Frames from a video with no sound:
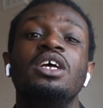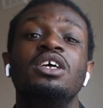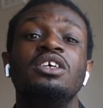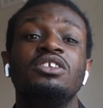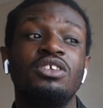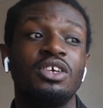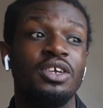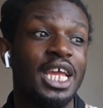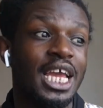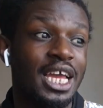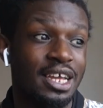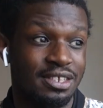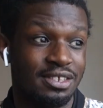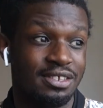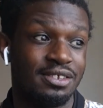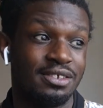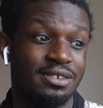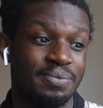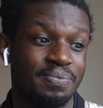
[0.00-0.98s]
So
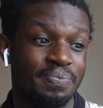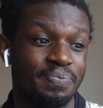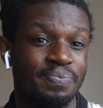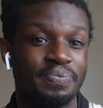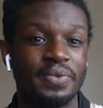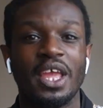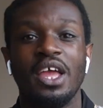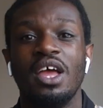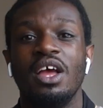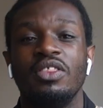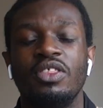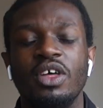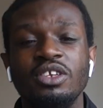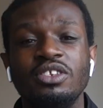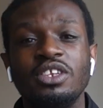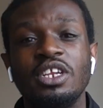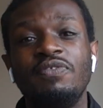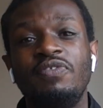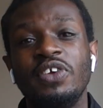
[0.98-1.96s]
yes,
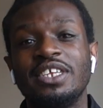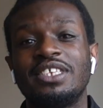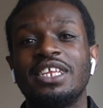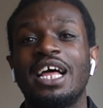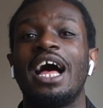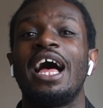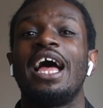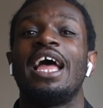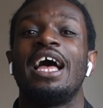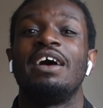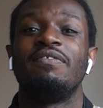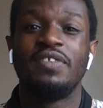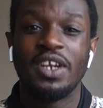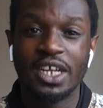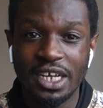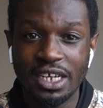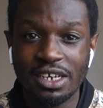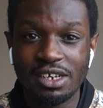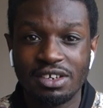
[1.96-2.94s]
those are the things that I have
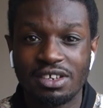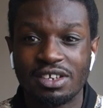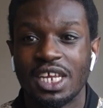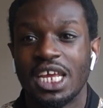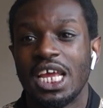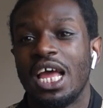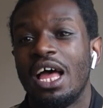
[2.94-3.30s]
learnt.